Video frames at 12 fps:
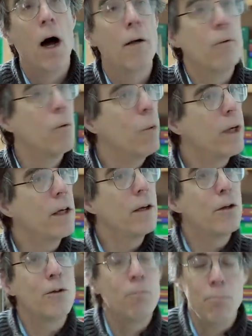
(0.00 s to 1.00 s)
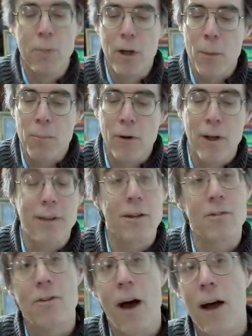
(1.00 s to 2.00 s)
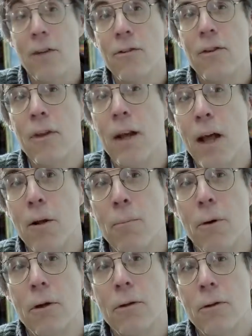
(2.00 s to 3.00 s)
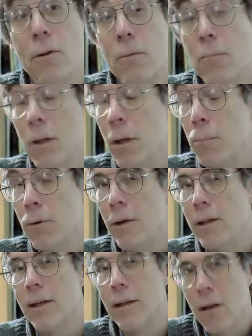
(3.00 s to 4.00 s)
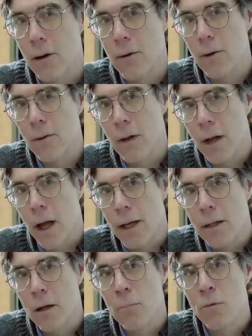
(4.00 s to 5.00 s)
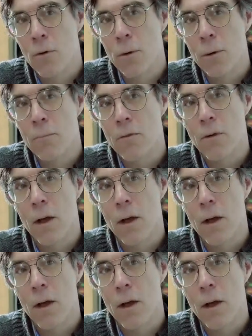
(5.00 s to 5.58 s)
We can manipulate the size of the nanoparticle and manipulate the color of the light it absorbs.